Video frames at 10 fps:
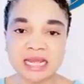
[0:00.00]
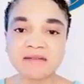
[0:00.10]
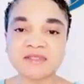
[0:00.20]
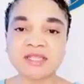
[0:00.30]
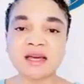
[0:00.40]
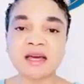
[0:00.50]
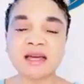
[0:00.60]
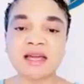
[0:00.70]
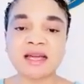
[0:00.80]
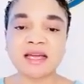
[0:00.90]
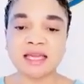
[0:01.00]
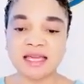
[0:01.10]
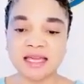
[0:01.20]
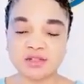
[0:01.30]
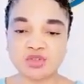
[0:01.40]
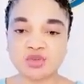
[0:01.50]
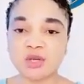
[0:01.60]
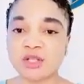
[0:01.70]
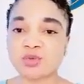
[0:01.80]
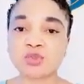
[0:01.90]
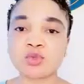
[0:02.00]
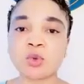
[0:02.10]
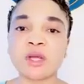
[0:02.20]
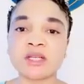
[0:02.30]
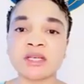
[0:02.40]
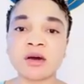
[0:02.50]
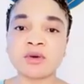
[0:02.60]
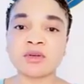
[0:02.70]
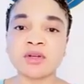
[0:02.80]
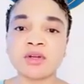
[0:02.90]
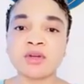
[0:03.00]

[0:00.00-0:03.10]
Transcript: laughter get you into slowing down.